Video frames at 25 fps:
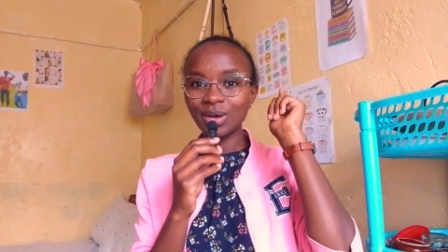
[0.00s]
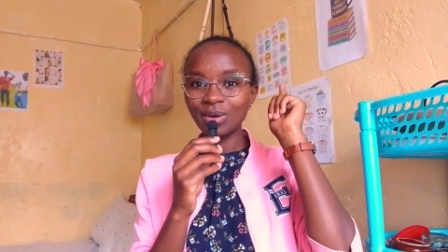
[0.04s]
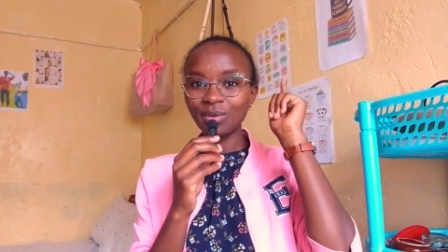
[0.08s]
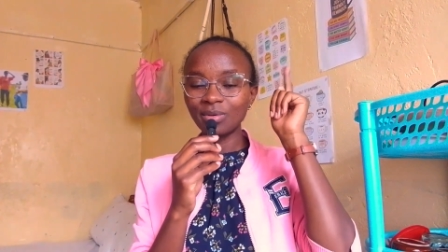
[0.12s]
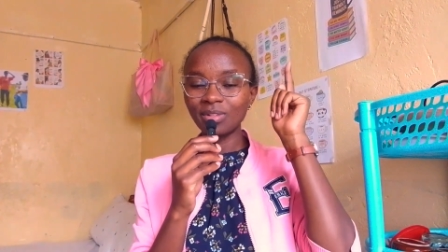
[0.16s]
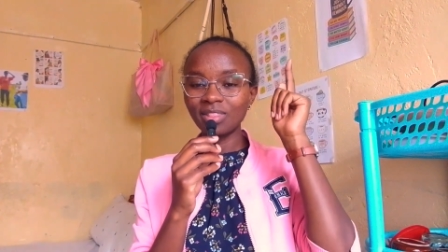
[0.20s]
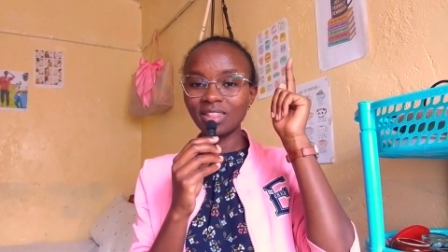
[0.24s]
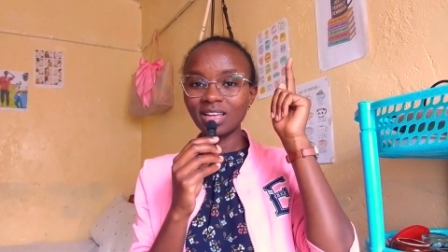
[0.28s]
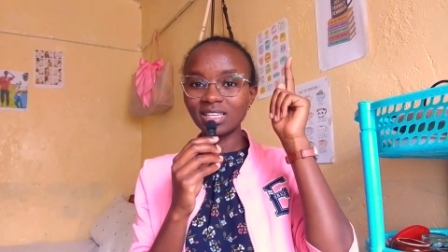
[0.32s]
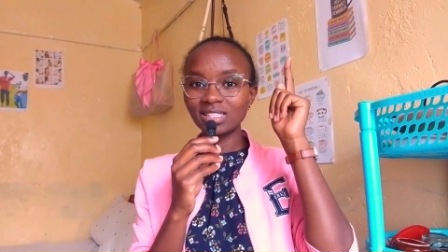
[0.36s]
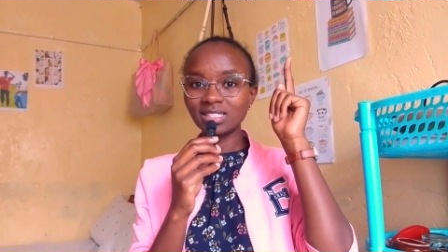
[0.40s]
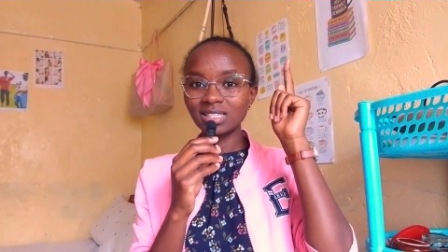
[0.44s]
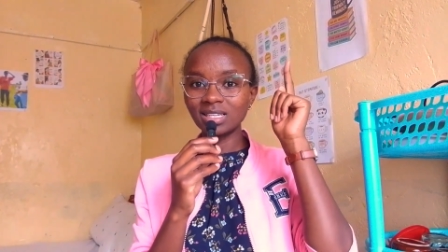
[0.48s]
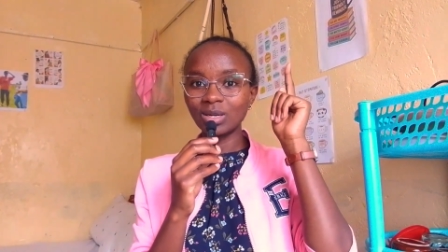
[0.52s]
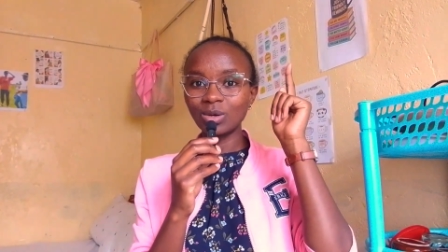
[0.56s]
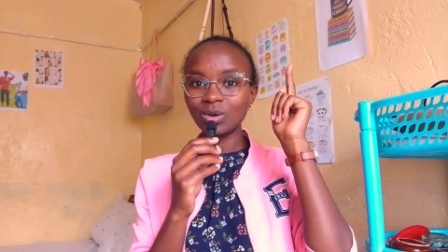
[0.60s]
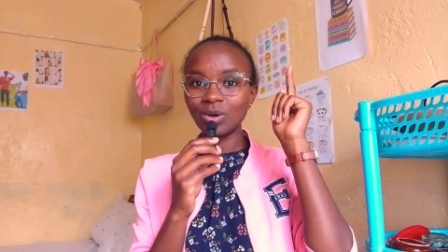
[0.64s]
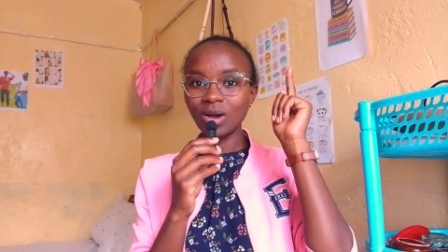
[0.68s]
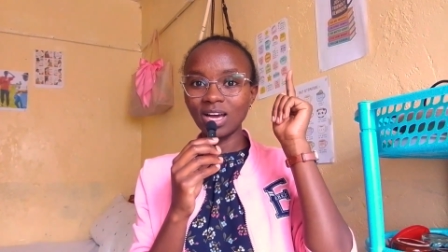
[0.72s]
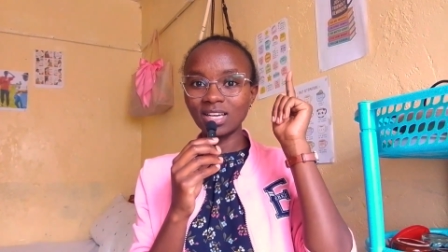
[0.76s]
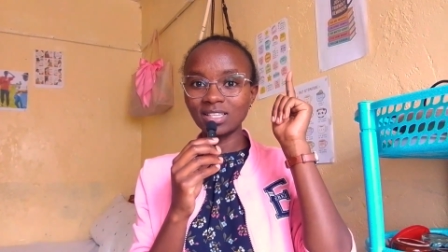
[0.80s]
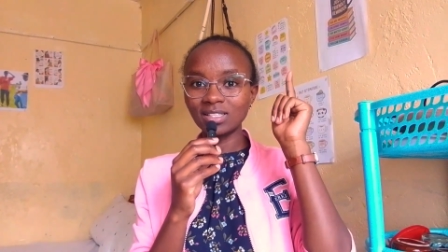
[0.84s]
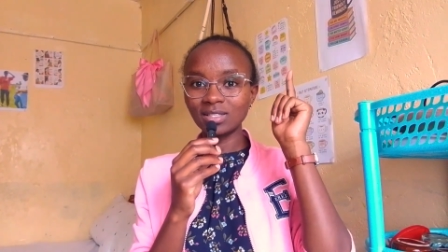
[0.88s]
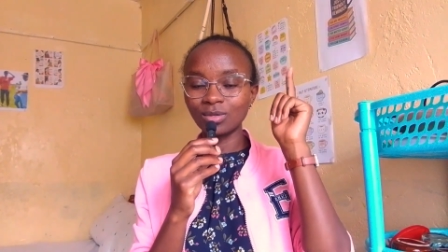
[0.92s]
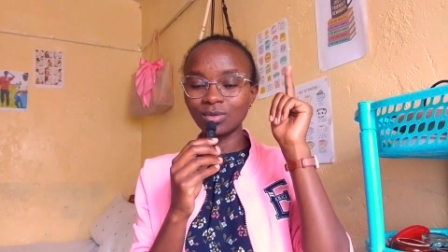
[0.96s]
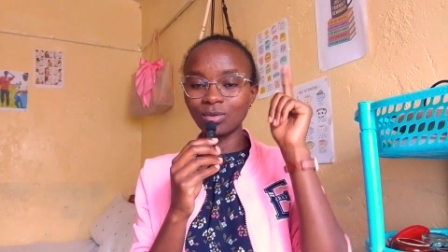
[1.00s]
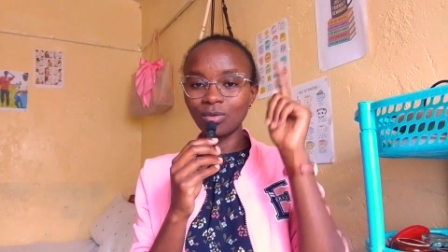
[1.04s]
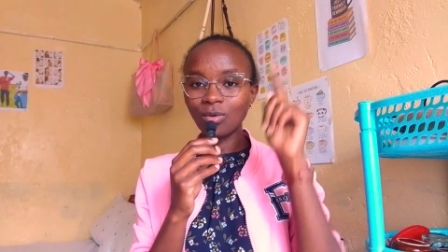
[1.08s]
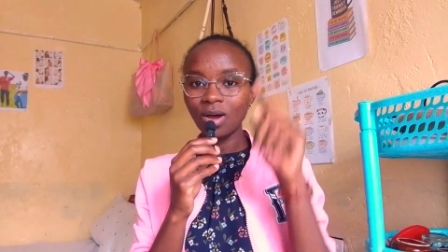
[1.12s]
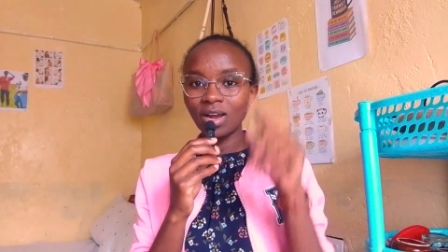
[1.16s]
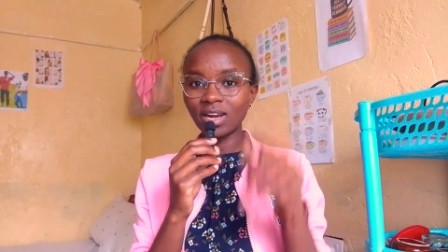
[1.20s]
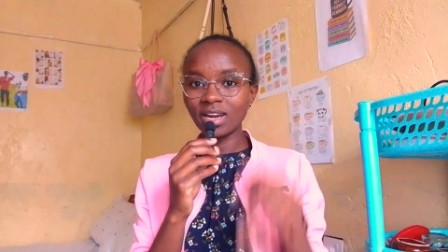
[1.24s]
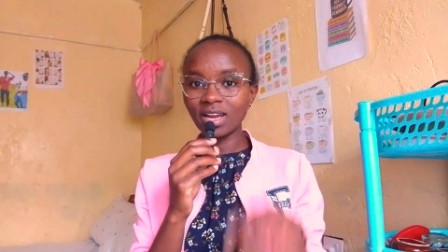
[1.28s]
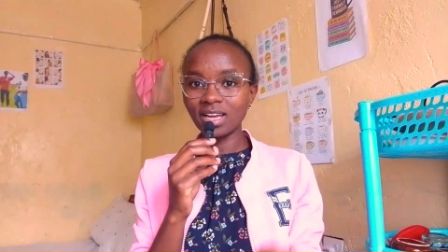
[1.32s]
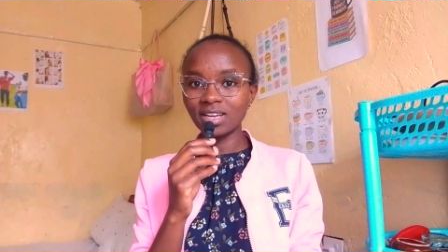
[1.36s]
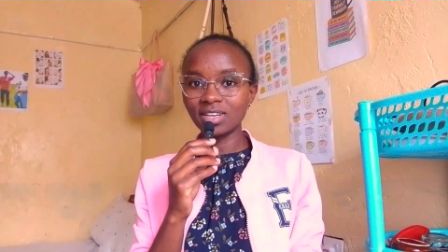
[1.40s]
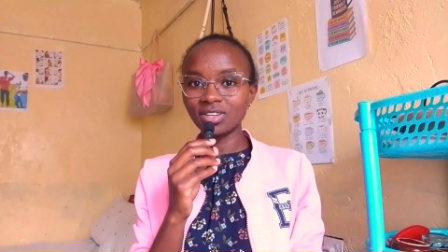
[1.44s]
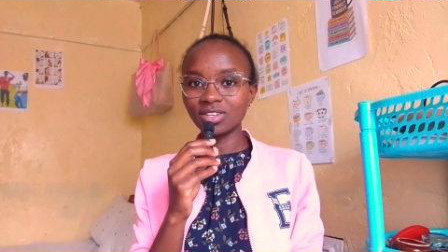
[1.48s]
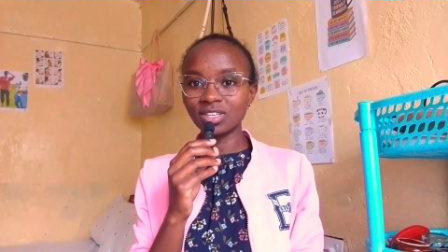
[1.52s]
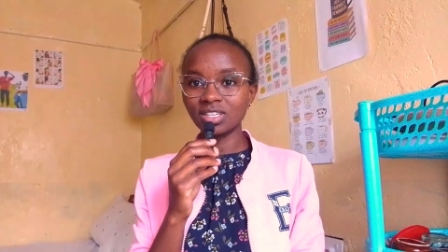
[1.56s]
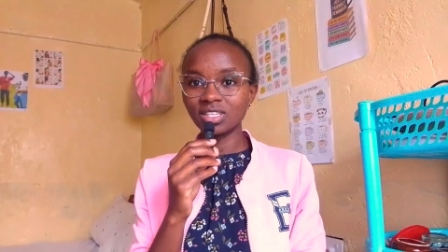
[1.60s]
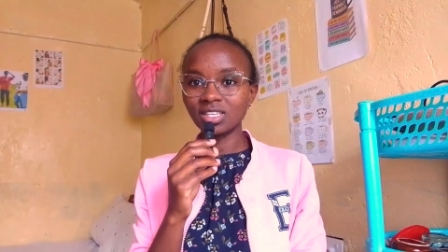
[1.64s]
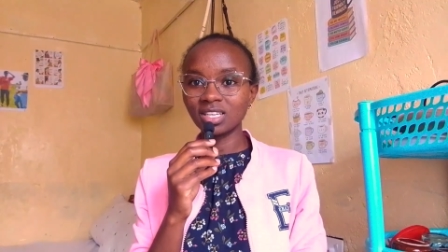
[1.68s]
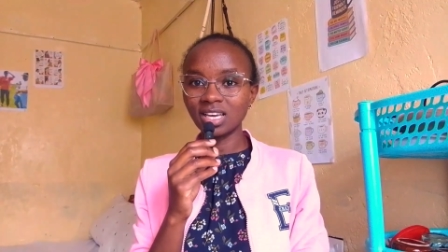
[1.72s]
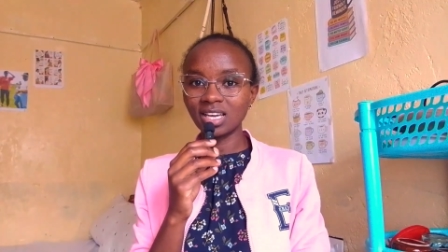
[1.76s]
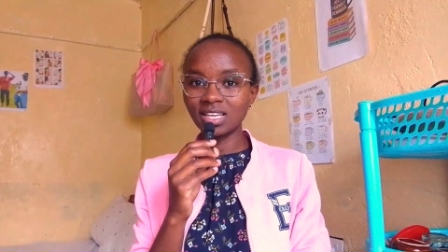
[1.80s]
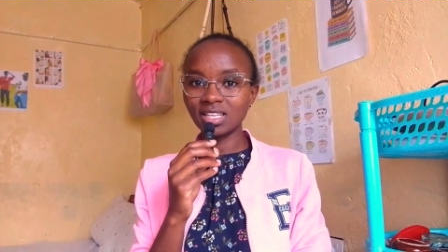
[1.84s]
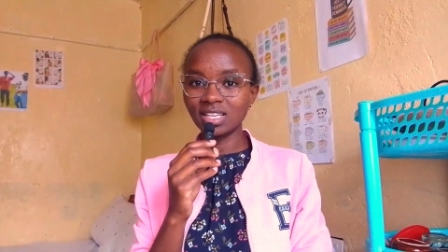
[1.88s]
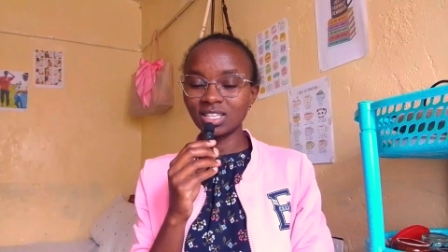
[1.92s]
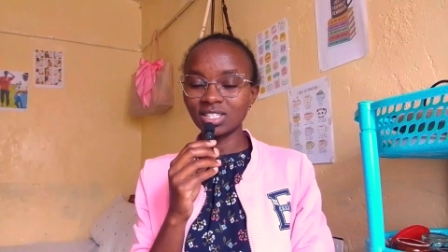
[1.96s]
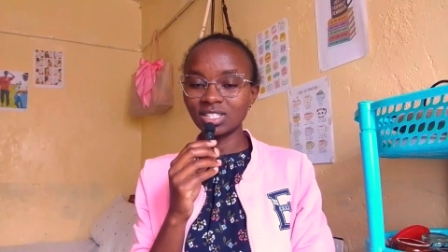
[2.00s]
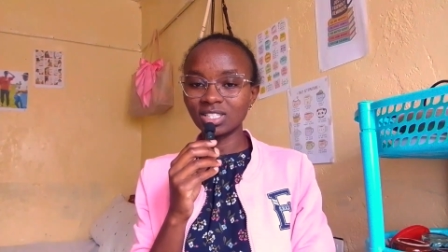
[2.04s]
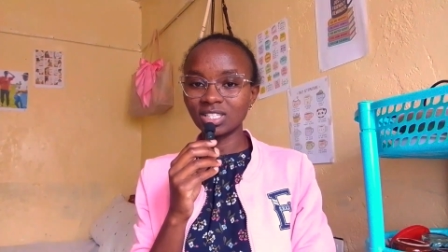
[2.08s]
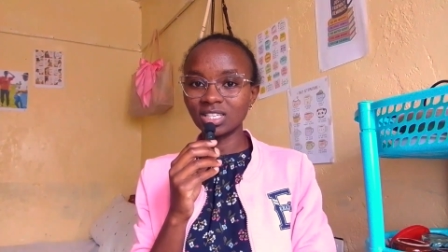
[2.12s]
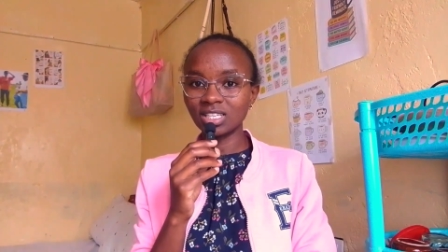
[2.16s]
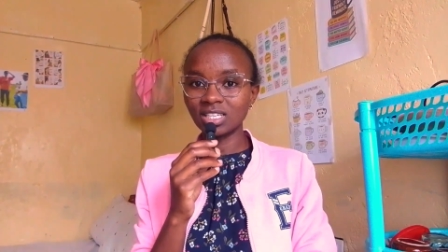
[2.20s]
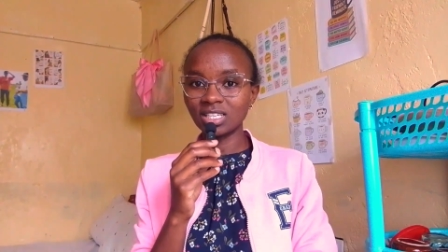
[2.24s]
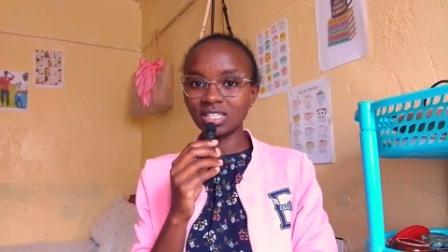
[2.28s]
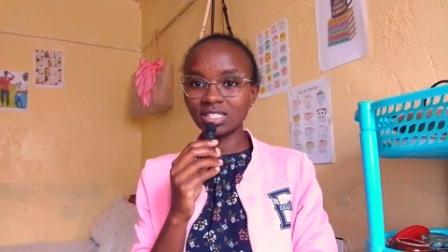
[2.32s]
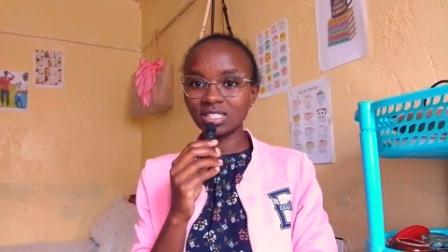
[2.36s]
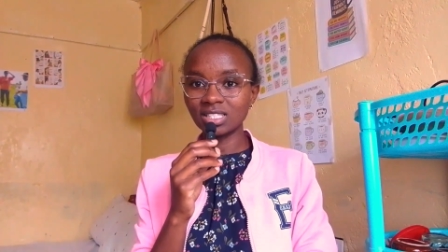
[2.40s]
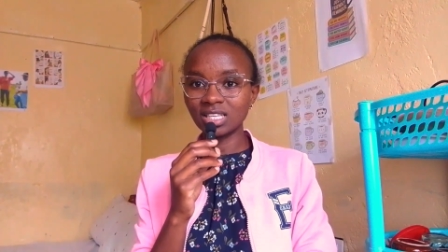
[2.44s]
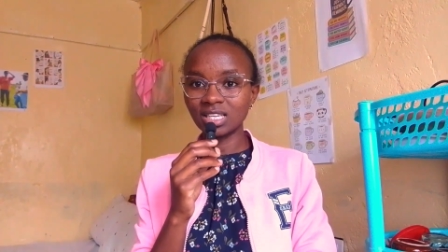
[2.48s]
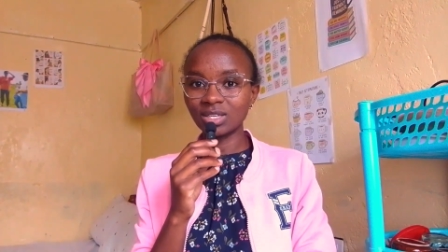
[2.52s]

with as low as 100 Kenya shillings.